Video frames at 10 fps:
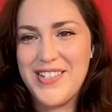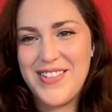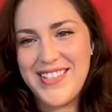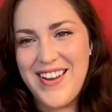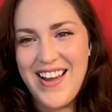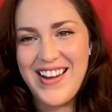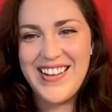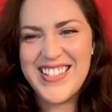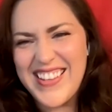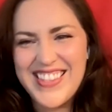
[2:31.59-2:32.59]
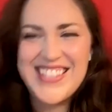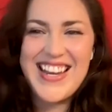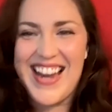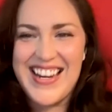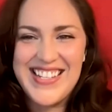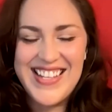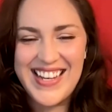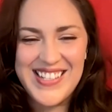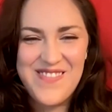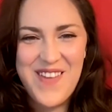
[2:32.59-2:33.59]
So it's got this like kind of
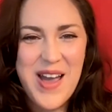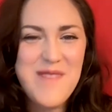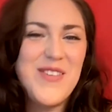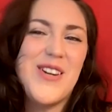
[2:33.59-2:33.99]
sexy vibe,